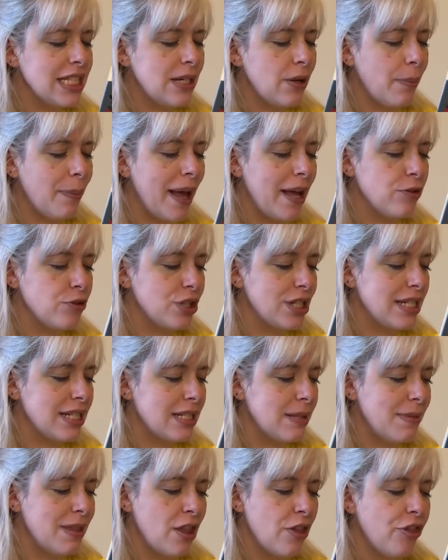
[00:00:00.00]
little
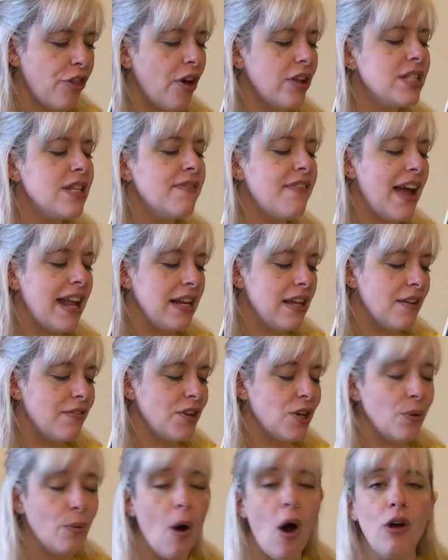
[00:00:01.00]
patriotism in the thoughts of any of
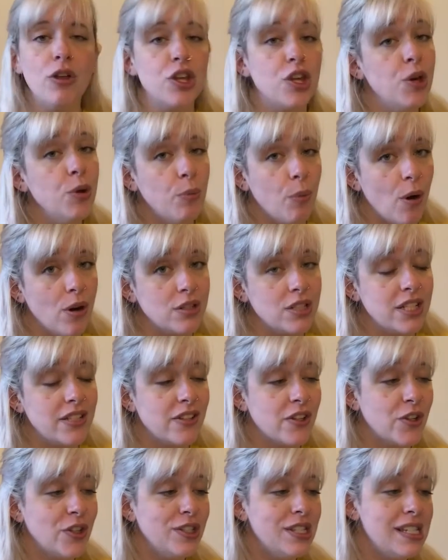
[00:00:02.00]
you. All you want is
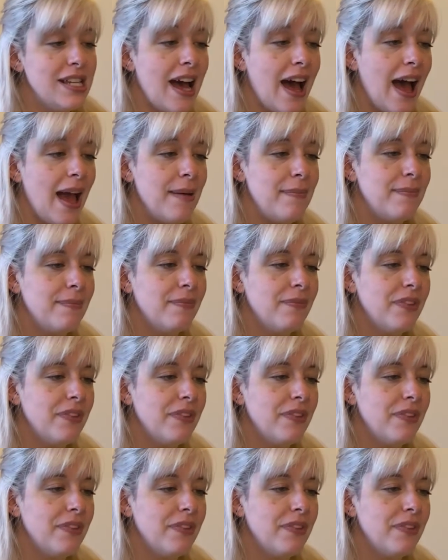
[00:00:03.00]
a good time.